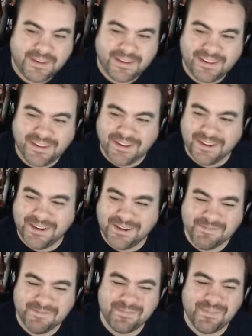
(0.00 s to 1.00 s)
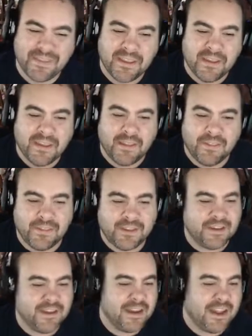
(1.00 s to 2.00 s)

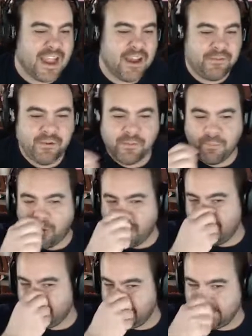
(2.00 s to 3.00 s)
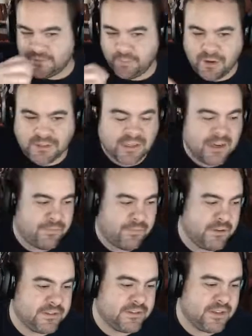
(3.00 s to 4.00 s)
The after practice press
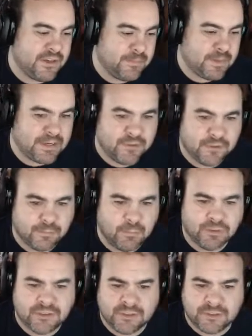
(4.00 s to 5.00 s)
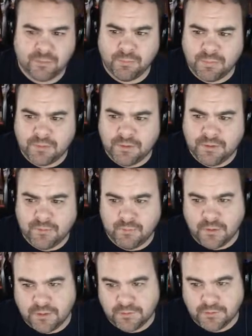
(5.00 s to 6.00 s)
conference, I took most of this from
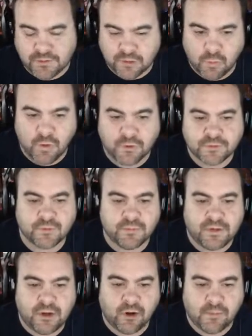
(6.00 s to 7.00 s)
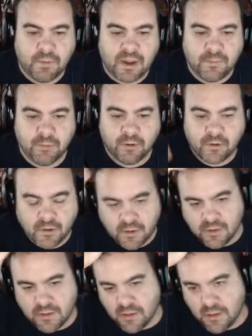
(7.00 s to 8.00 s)
the quotes from Derek Piper
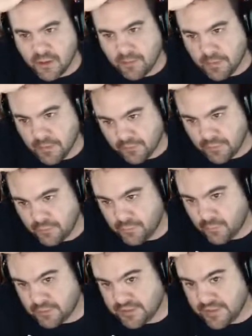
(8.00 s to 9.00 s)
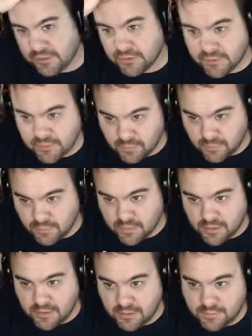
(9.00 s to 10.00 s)
of 247.
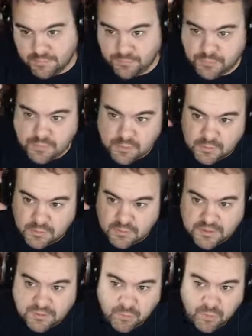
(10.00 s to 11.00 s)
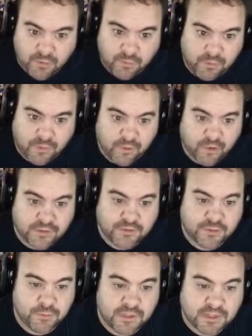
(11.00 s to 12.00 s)
So give credit where credit's
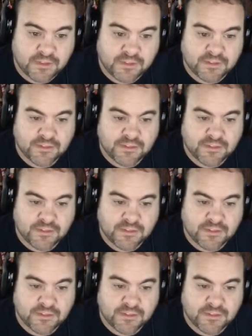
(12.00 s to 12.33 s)
due, I guess.